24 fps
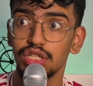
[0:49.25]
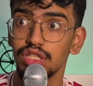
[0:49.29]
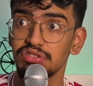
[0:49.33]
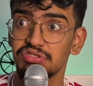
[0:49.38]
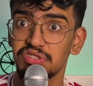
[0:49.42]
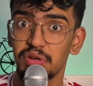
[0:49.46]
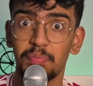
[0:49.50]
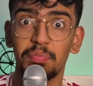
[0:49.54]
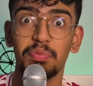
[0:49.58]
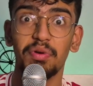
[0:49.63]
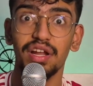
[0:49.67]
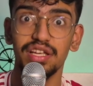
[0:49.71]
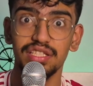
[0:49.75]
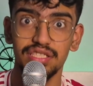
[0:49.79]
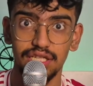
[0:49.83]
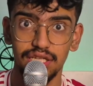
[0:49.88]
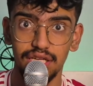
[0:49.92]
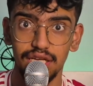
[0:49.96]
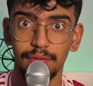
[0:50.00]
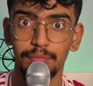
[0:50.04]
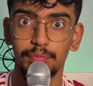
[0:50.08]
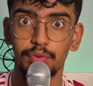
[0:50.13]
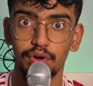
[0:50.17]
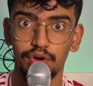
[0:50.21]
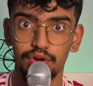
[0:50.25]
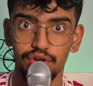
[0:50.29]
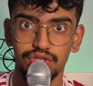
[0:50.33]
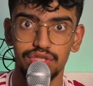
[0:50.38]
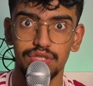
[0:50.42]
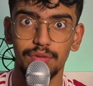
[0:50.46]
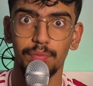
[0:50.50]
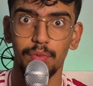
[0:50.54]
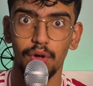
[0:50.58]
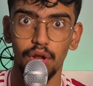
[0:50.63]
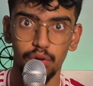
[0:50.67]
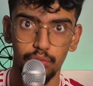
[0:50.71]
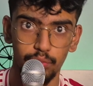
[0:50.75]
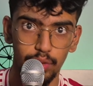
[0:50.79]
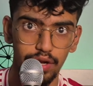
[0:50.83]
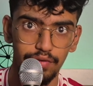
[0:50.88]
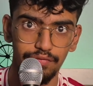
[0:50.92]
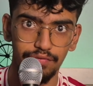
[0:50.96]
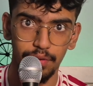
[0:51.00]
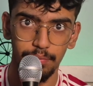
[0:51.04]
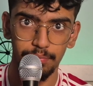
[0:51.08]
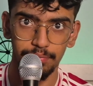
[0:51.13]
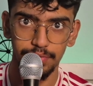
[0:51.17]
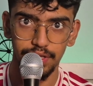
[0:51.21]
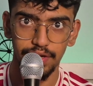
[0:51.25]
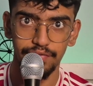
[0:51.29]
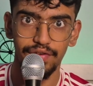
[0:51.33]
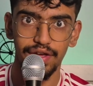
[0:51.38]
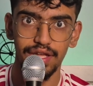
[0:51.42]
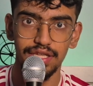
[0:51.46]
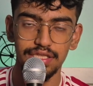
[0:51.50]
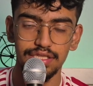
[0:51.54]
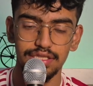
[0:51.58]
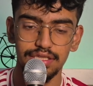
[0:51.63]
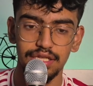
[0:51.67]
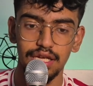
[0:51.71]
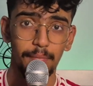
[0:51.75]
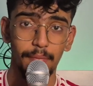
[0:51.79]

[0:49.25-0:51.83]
surprisingly progress the ball well from defense.